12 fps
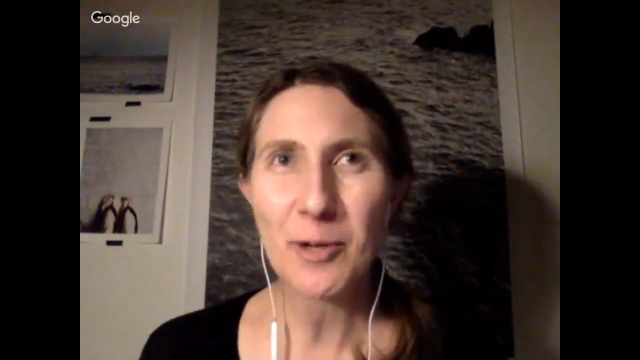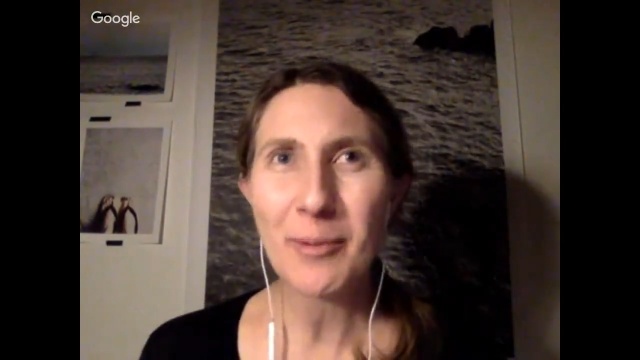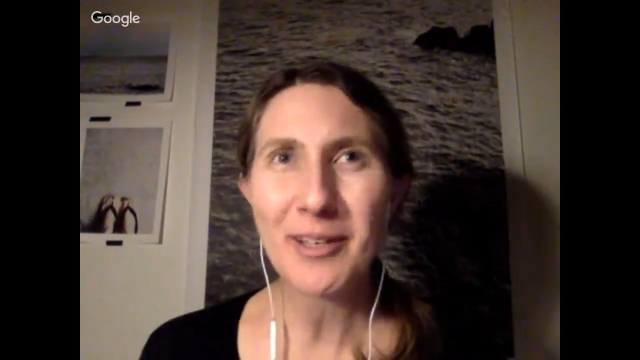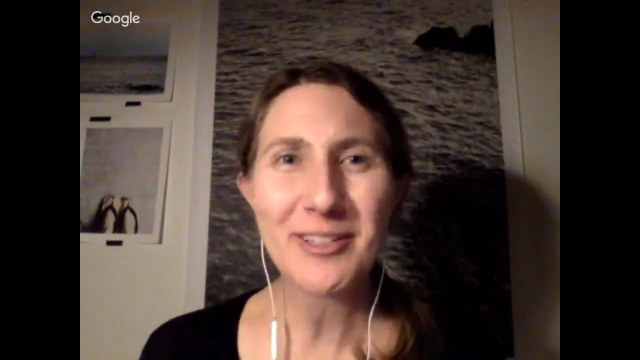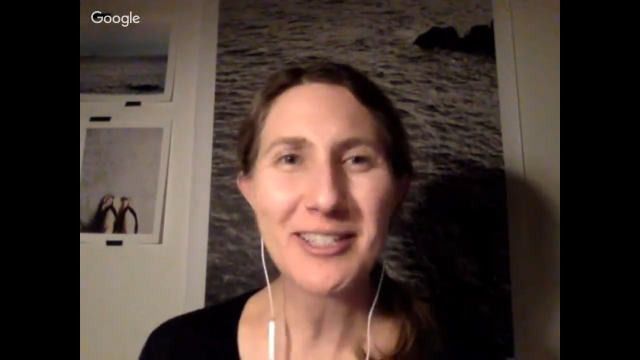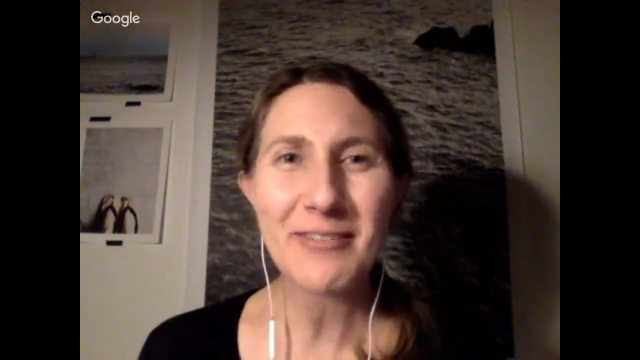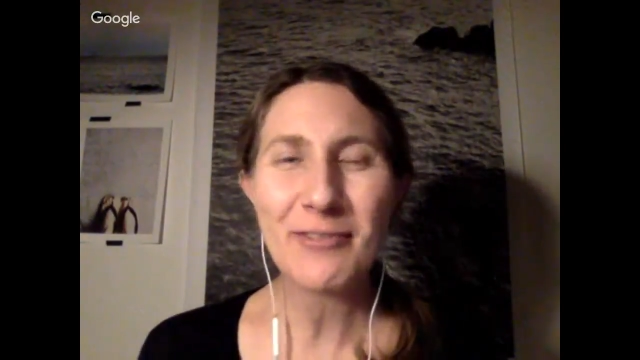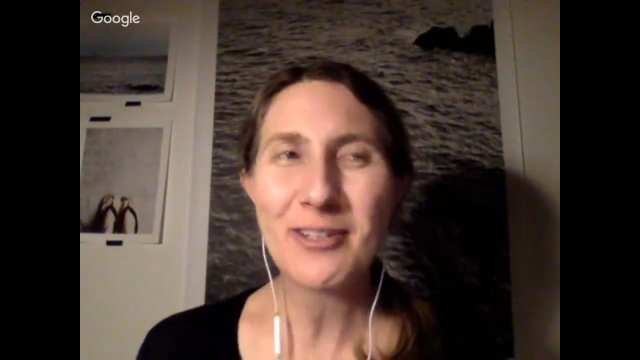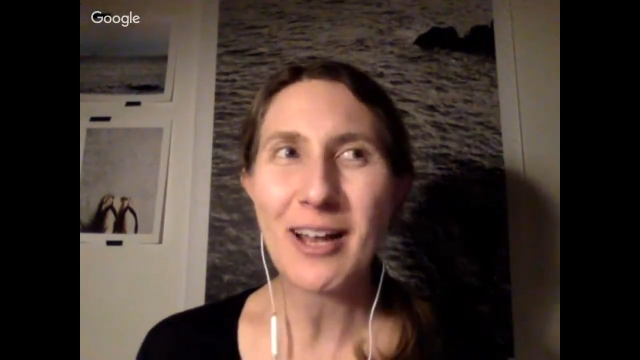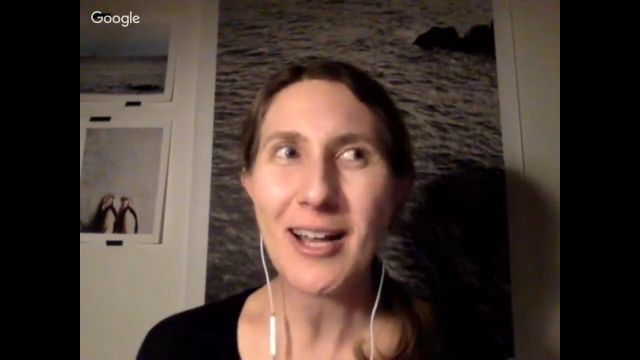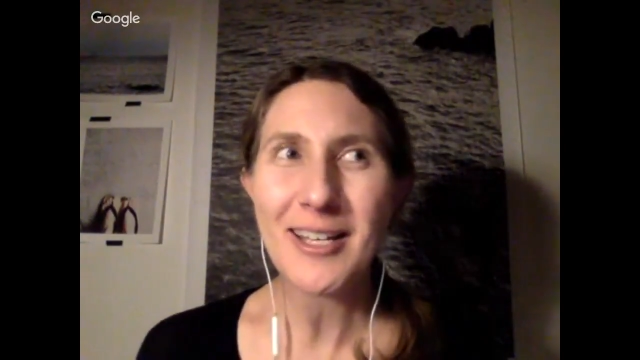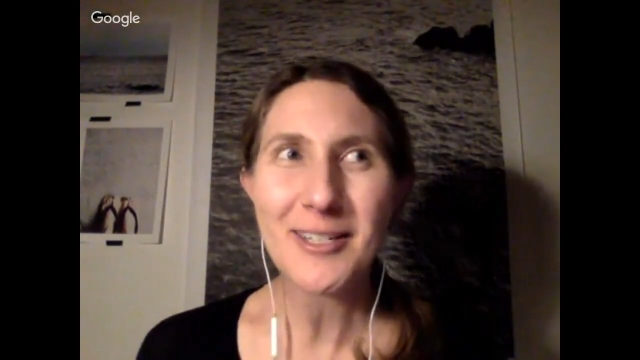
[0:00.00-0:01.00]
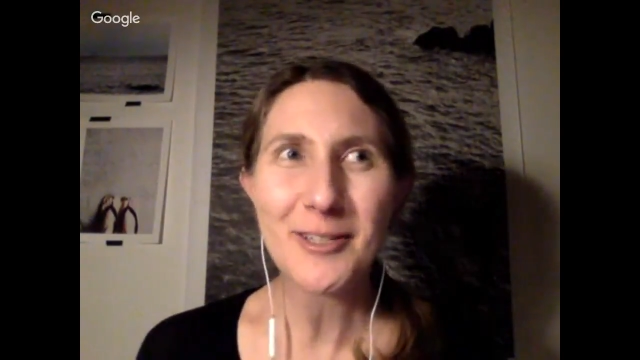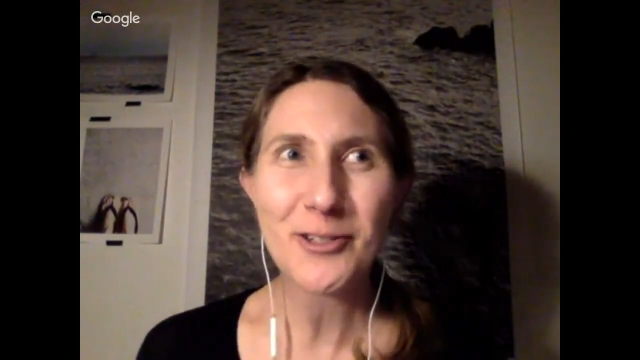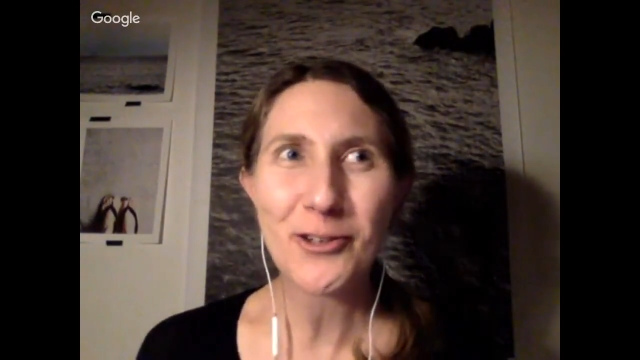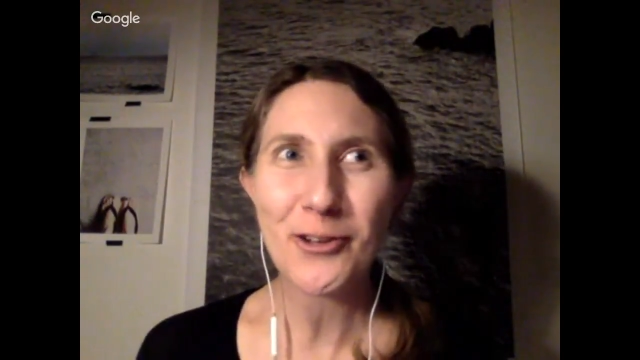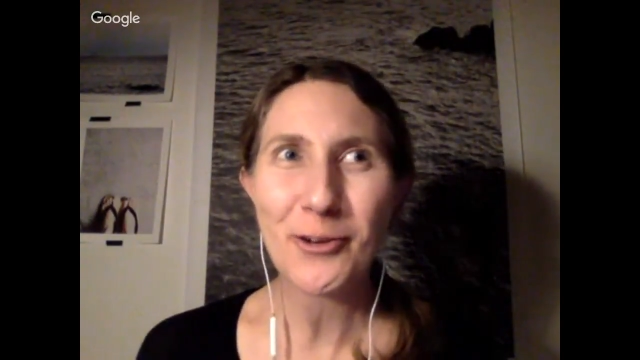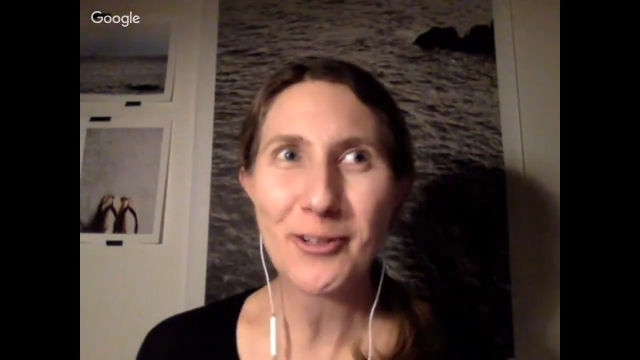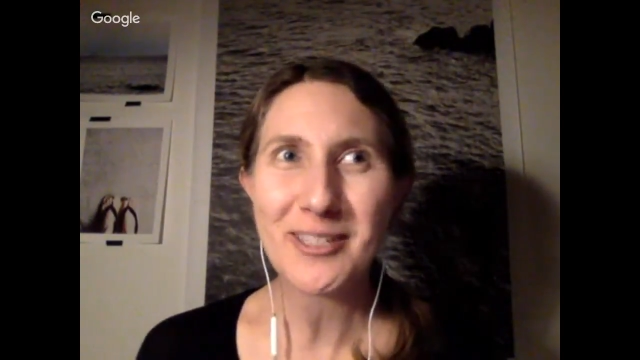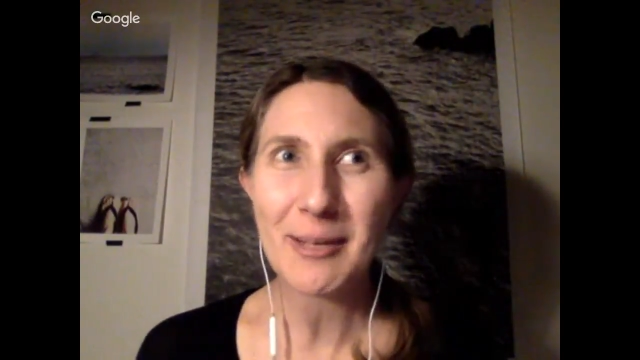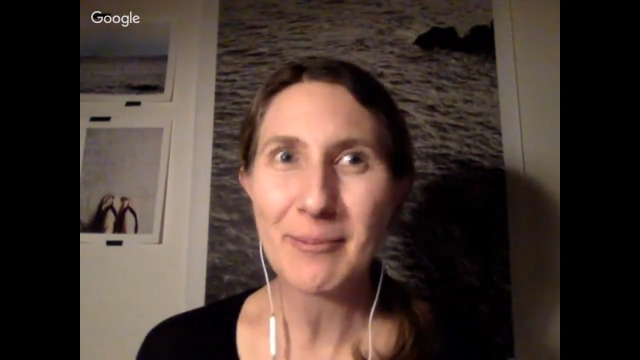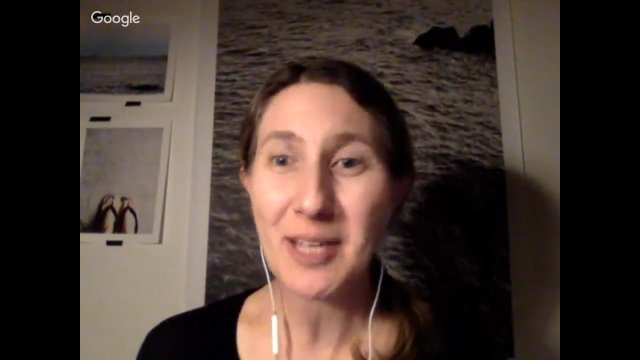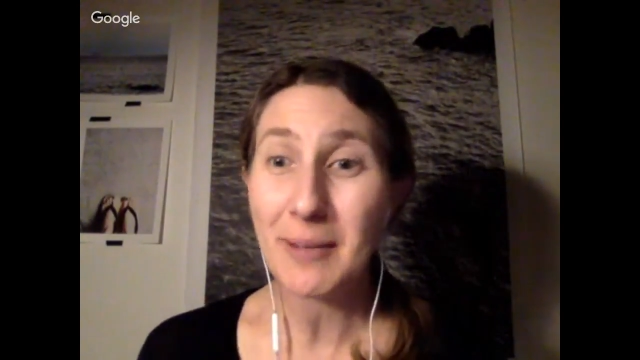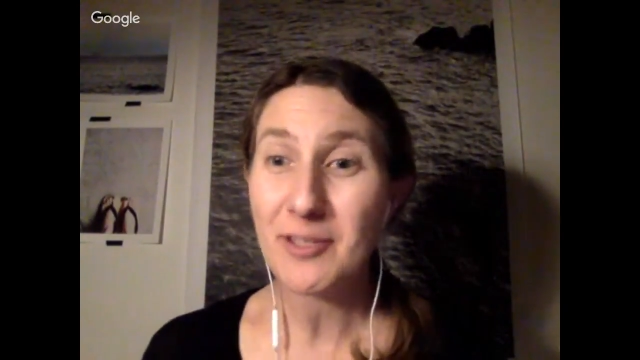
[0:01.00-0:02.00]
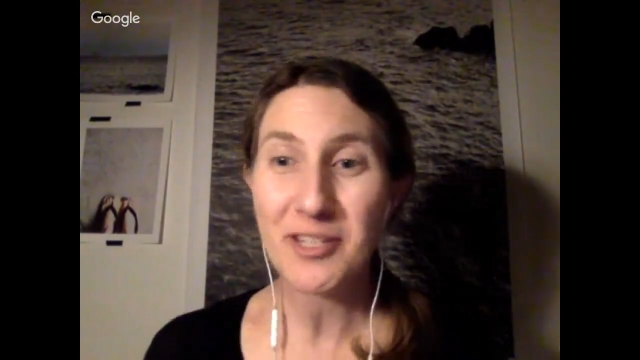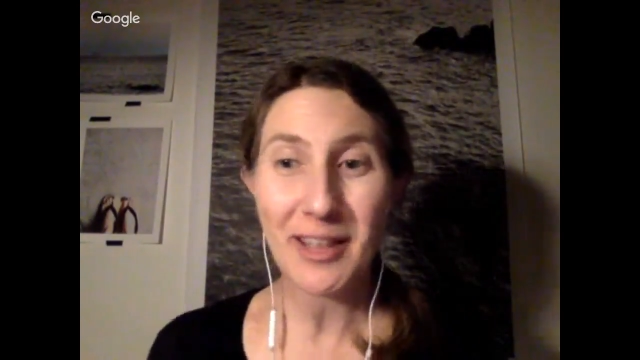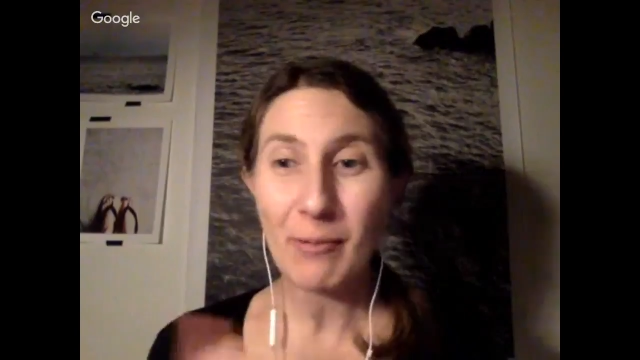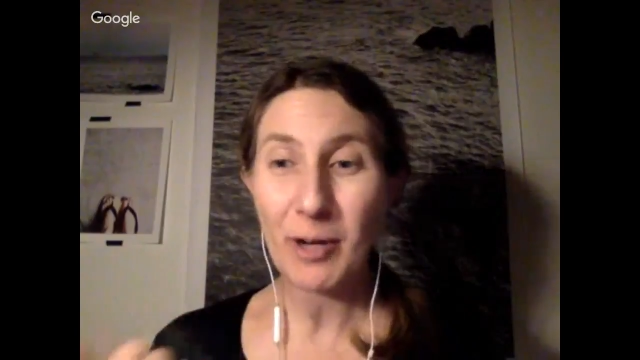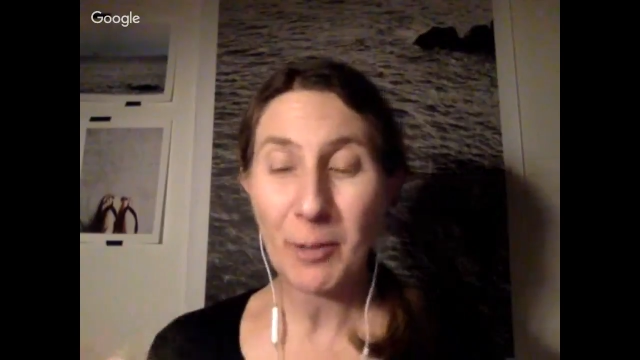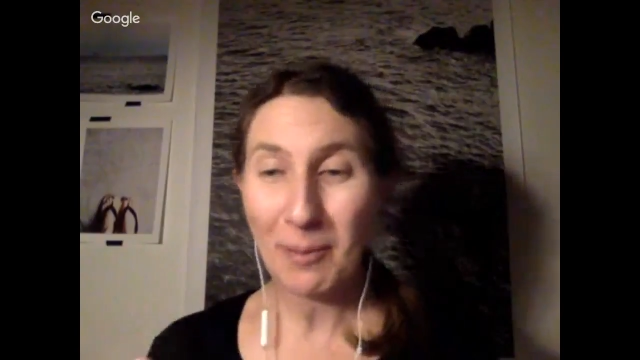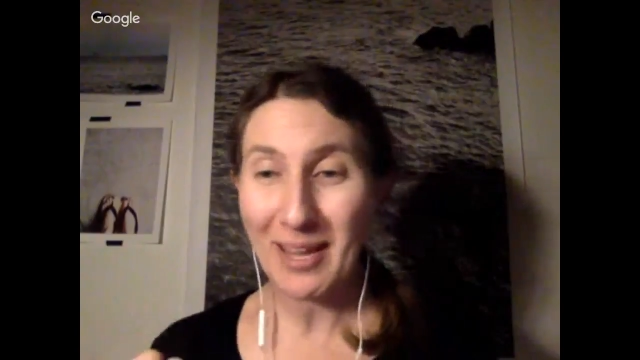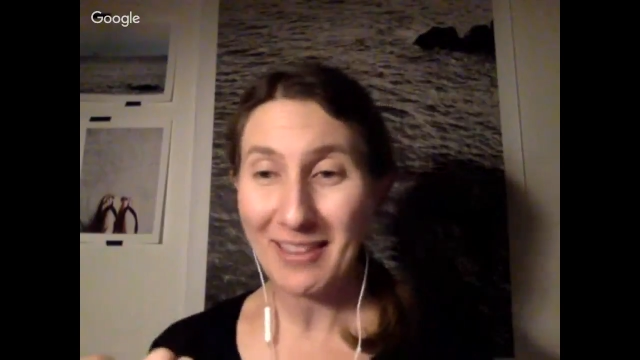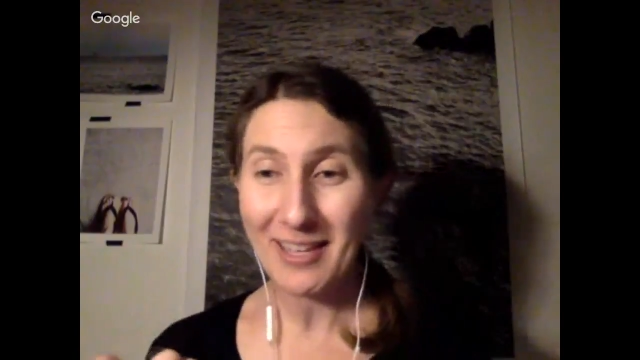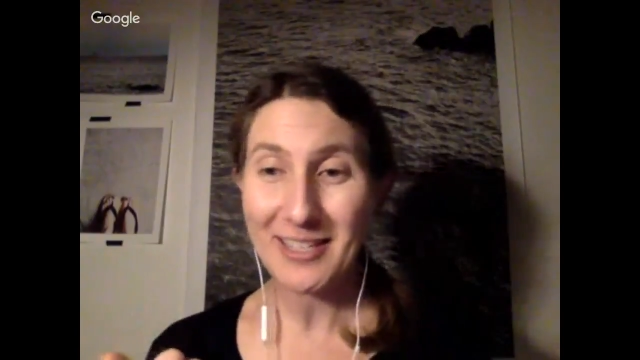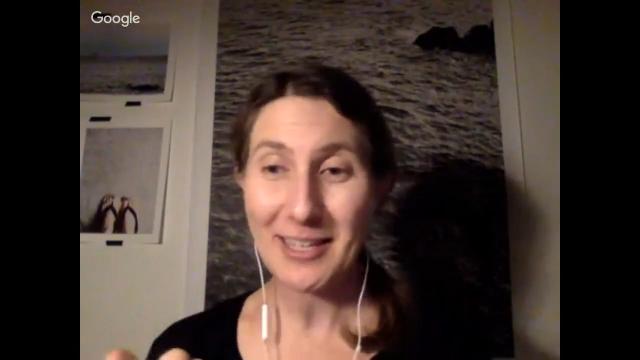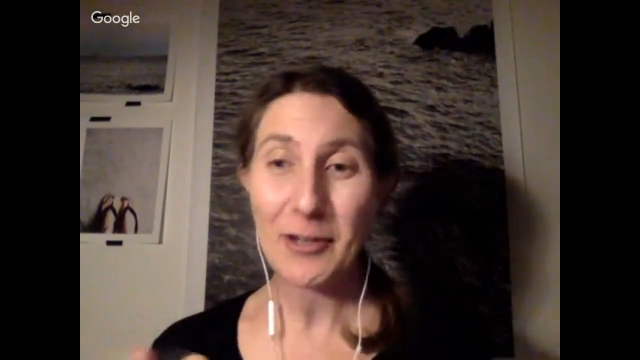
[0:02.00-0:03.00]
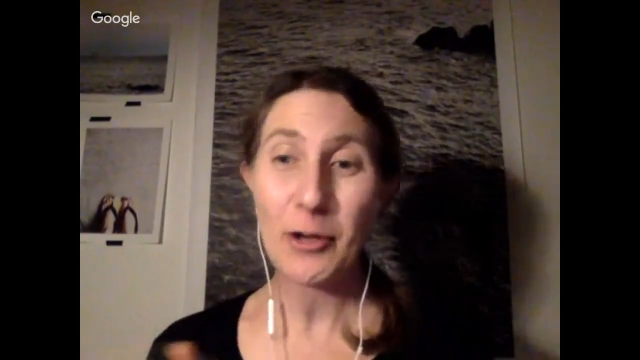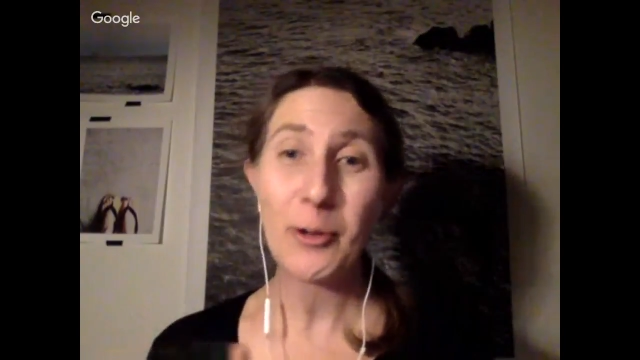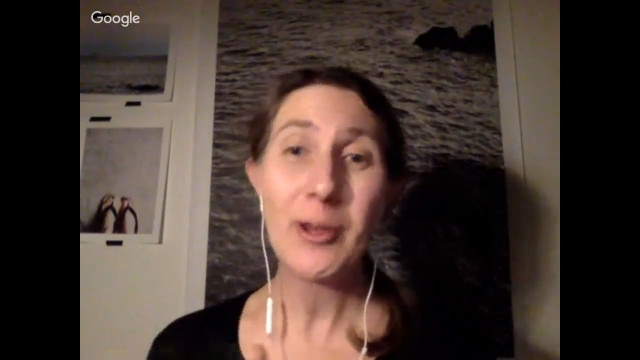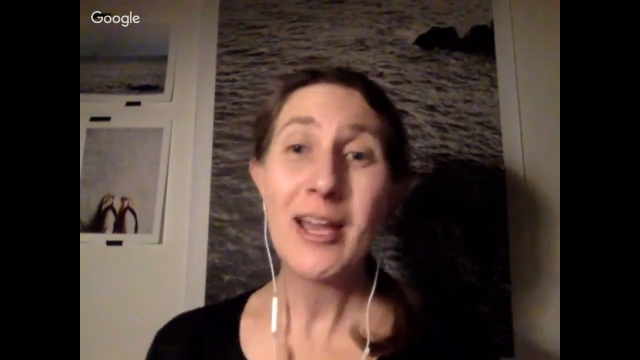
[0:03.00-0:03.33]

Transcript: because if you ask a 2-year-old sometimes, do they want to pee? They say no.